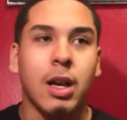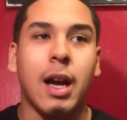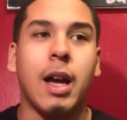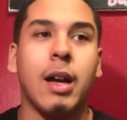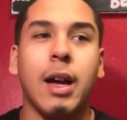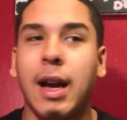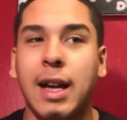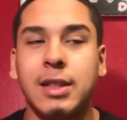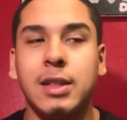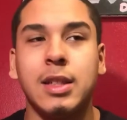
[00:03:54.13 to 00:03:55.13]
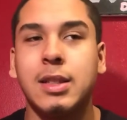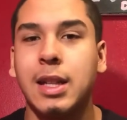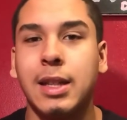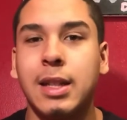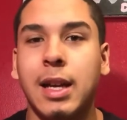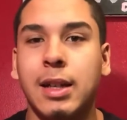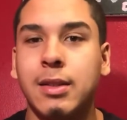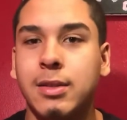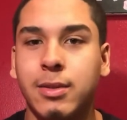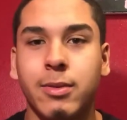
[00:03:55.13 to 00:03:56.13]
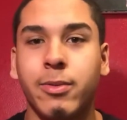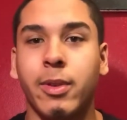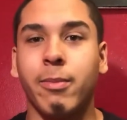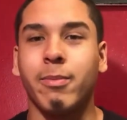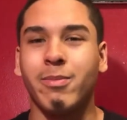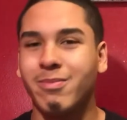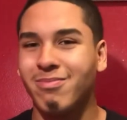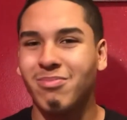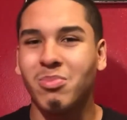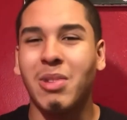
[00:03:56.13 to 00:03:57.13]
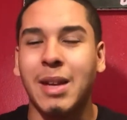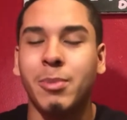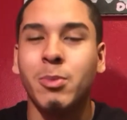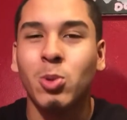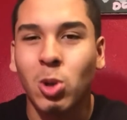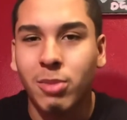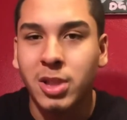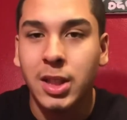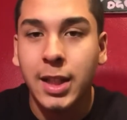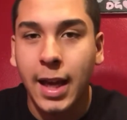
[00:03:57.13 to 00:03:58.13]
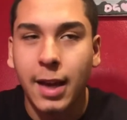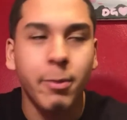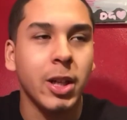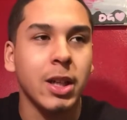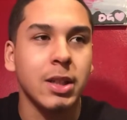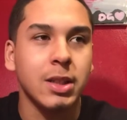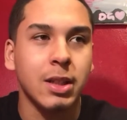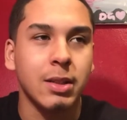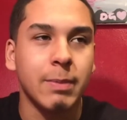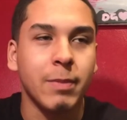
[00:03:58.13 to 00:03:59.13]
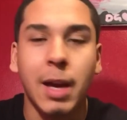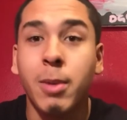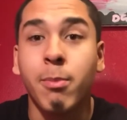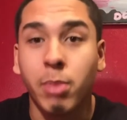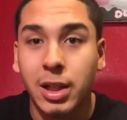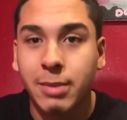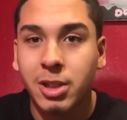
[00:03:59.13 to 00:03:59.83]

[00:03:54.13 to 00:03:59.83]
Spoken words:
I dislike that from like people calling me the gay because I've been bullied